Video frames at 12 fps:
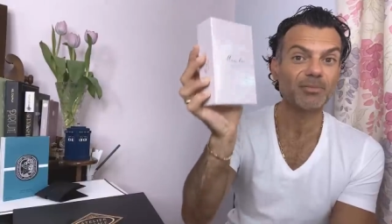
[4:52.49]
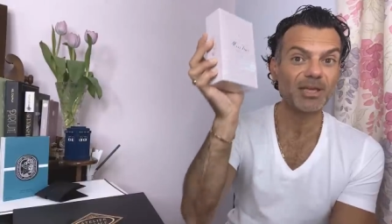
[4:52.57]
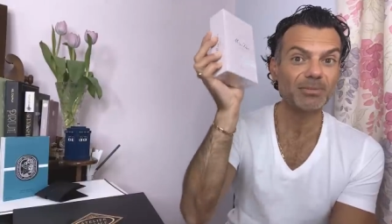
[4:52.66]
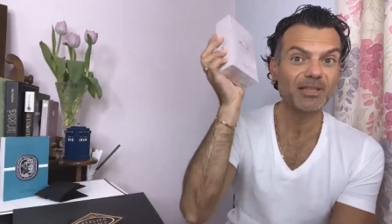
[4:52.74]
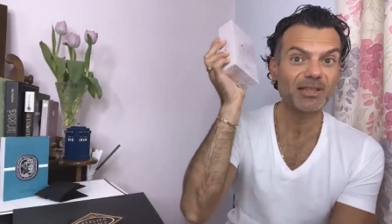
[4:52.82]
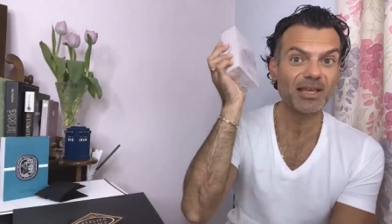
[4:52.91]

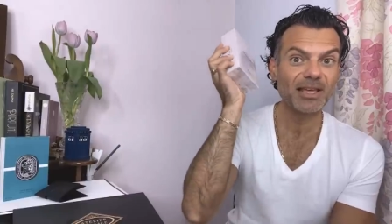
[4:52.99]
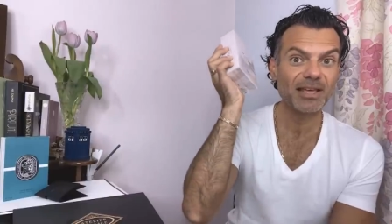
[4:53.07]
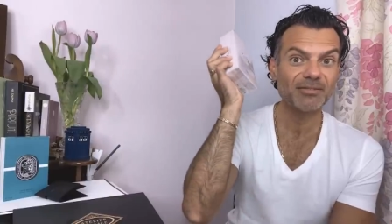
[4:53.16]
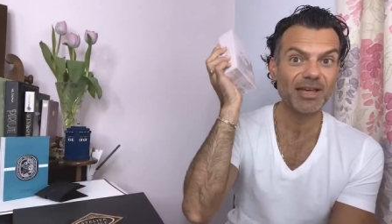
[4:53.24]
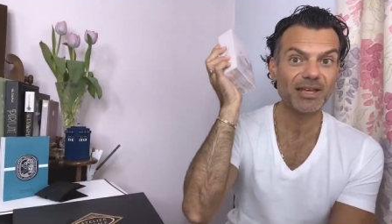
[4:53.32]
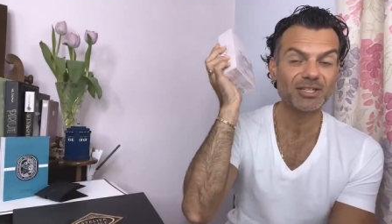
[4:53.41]
Maybe they
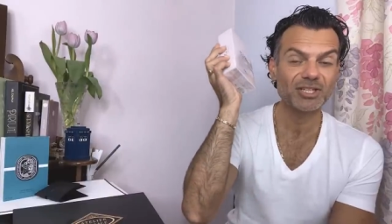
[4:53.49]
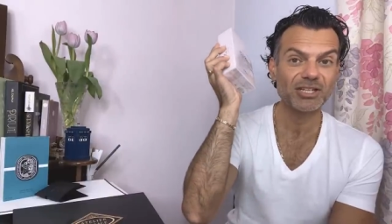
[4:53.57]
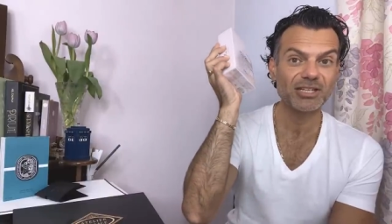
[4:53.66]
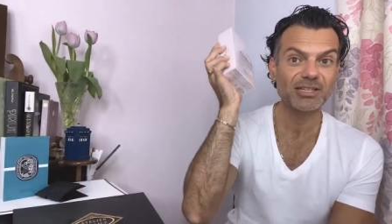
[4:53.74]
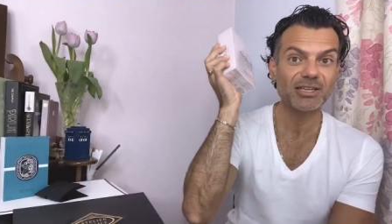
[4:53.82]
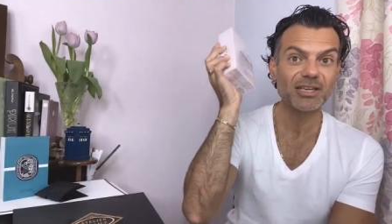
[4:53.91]
have
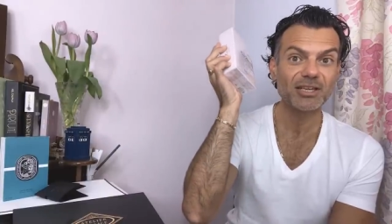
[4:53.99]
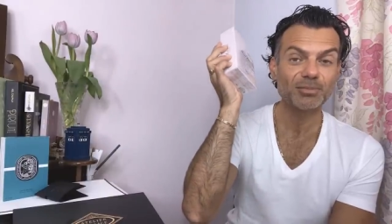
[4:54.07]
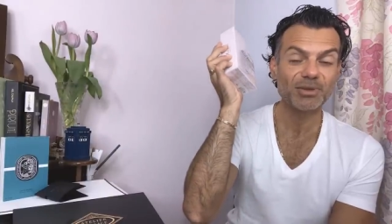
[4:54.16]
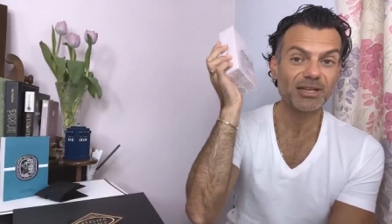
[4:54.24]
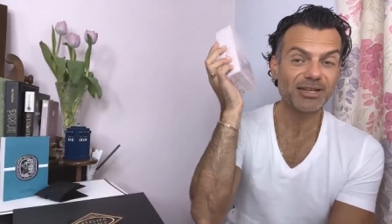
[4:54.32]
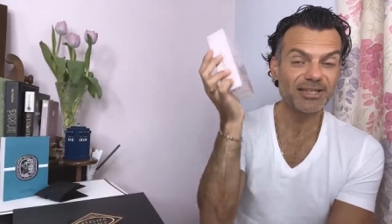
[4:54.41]
actually
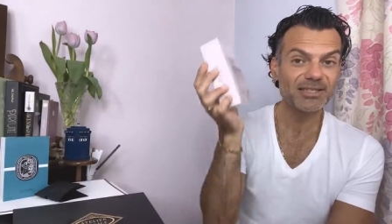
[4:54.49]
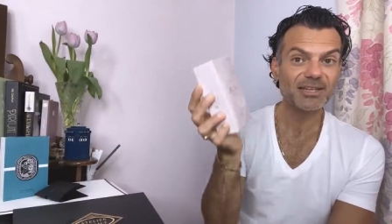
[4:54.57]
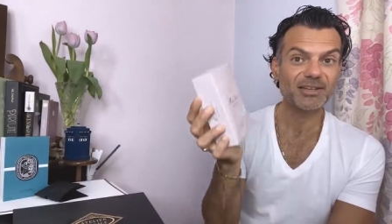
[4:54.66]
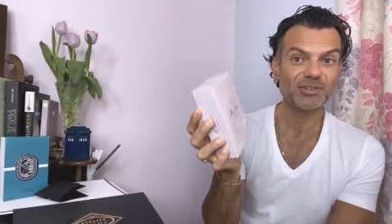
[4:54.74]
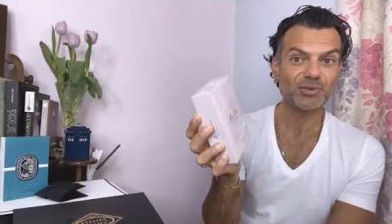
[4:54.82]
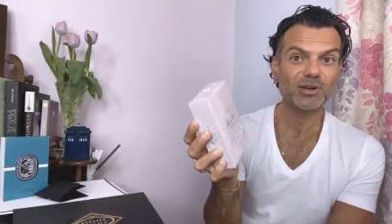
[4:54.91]
been
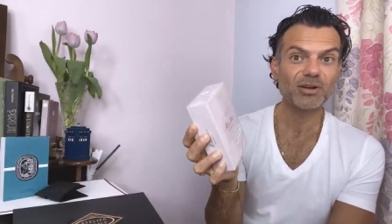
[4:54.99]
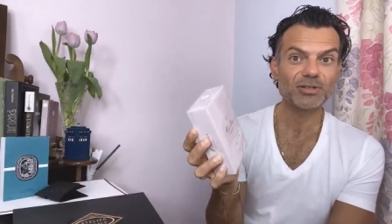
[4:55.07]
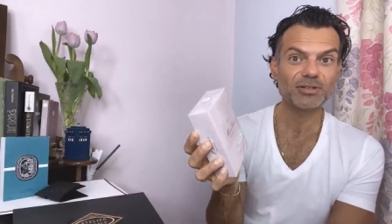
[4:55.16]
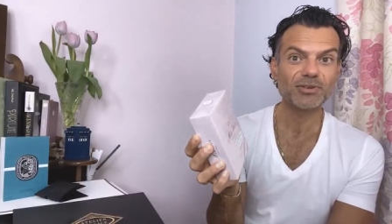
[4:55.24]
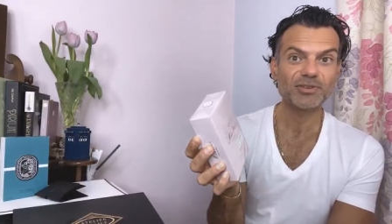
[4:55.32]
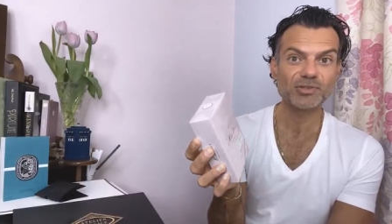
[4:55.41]
listening to a lot
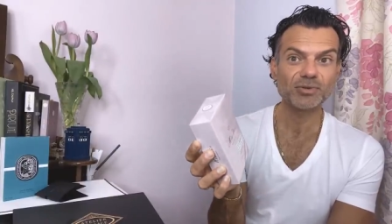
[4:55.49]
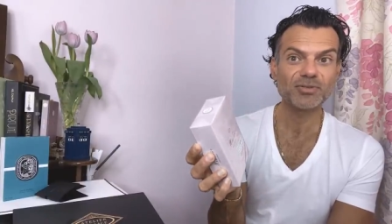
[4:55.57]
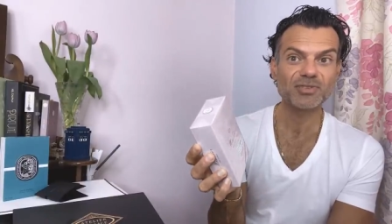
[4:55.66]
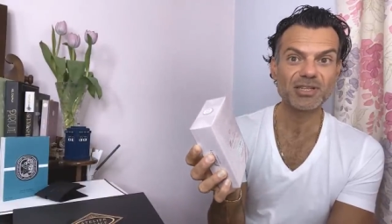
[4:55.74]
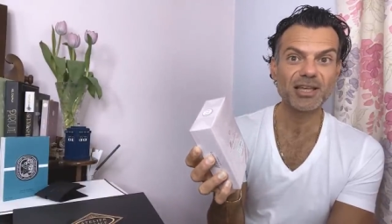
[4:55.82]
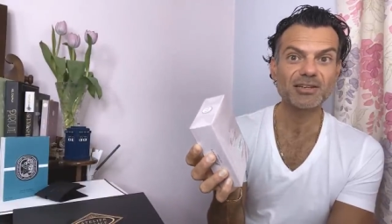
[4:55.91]
of us who have
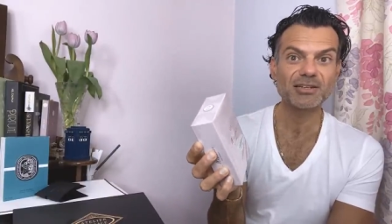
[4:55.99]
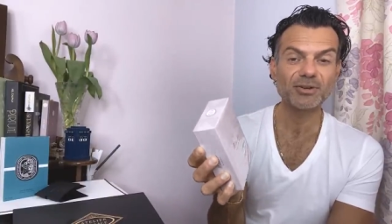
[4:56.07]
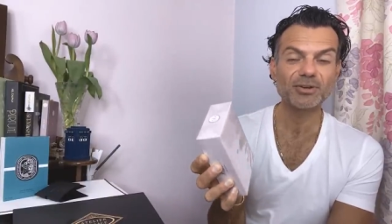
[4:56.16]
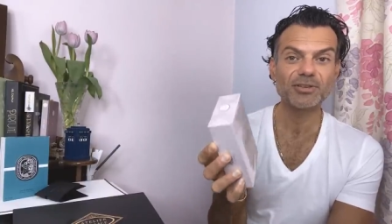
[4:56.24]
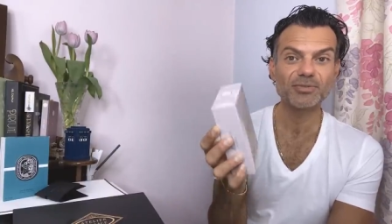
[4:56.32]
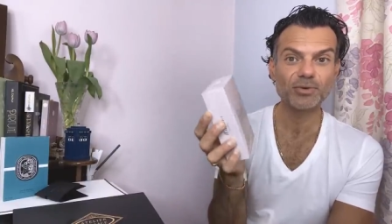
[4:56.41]
said,
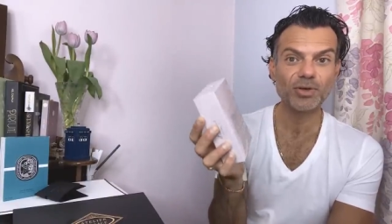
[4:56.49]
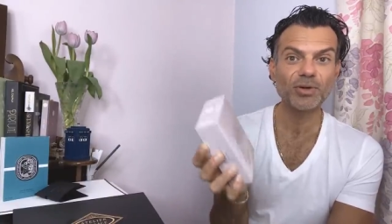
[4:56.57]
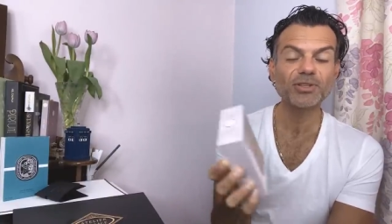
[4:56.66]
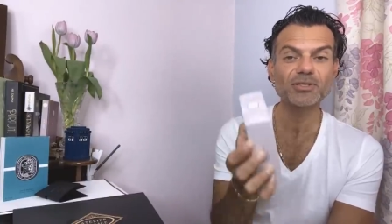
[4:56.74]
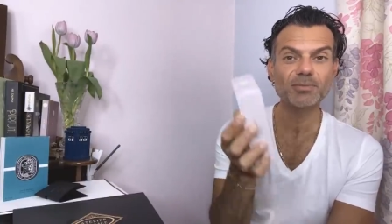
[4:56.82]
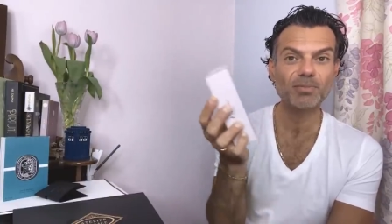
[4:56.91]
look, if you're
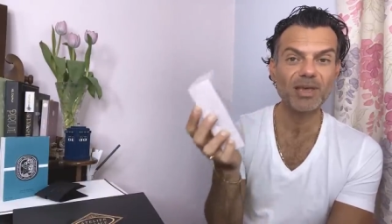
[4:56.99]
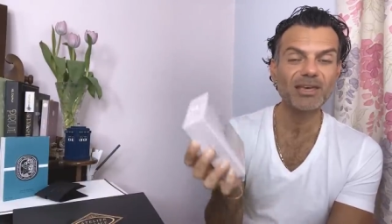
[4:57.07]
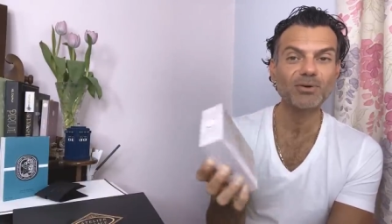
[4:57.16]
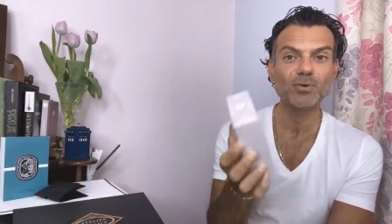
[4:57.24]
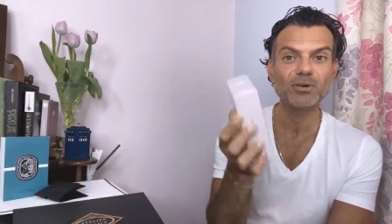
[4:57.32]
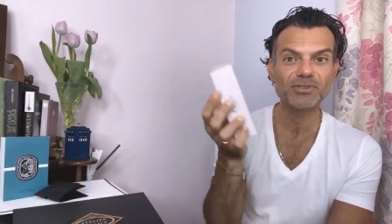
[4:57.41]
going to
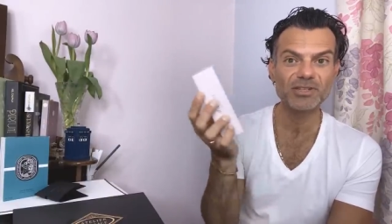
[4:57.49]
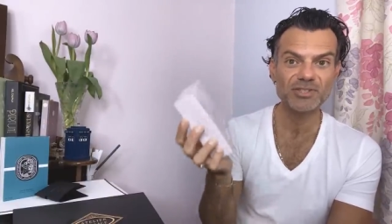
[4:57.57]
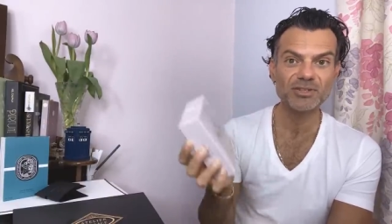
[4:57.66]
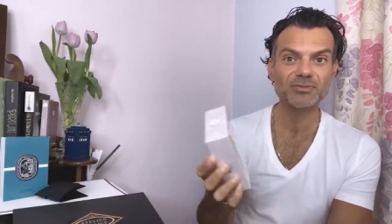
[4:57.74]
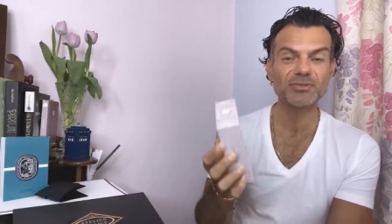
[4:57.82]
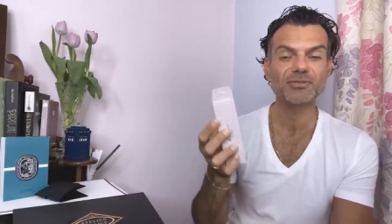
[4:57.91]
make all of these
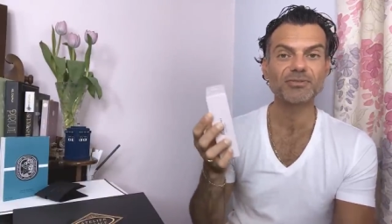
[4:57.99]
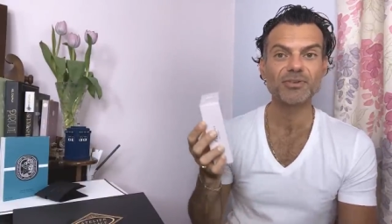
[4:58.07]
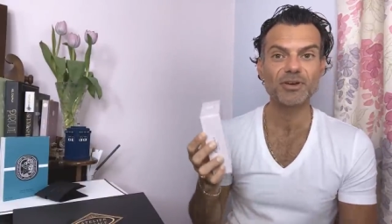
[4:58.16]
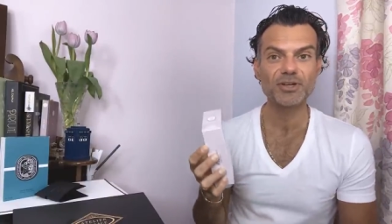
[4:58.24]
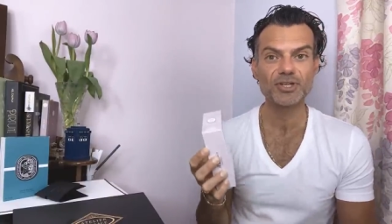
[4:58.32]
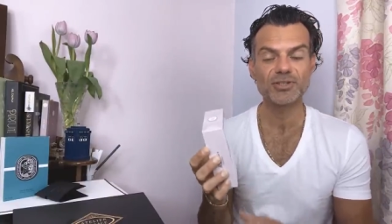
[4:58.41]
different
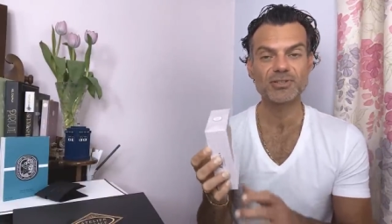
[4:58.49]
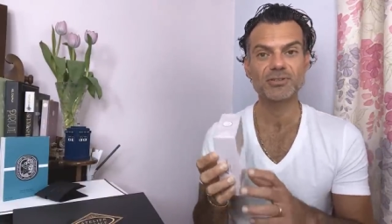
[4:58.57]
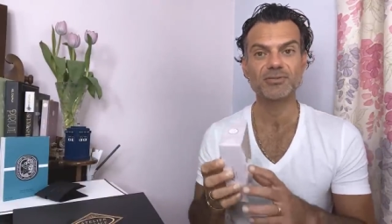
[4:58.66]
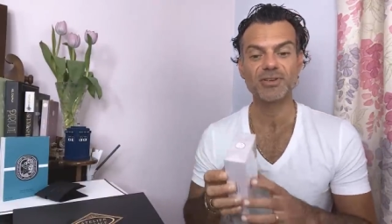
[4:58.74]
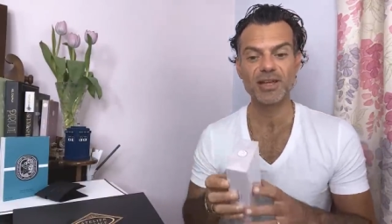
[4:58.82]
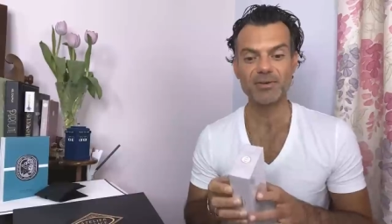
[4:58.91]
versions
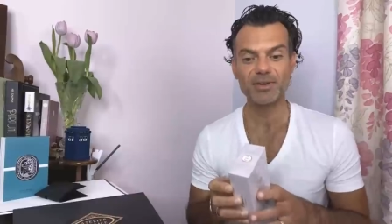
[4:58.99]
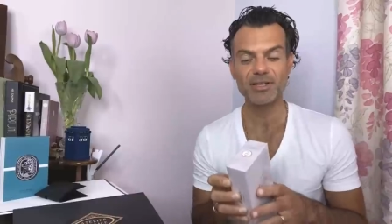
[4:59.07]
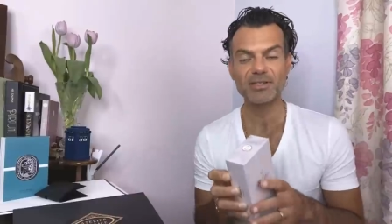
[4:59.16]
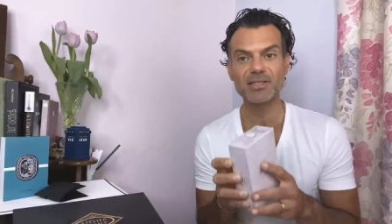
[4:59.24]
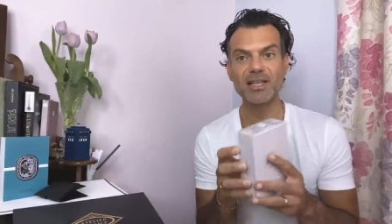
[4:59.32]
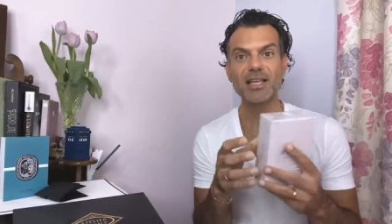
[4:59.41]
and
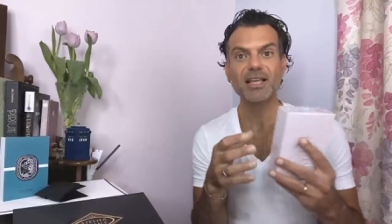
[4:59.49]
variants,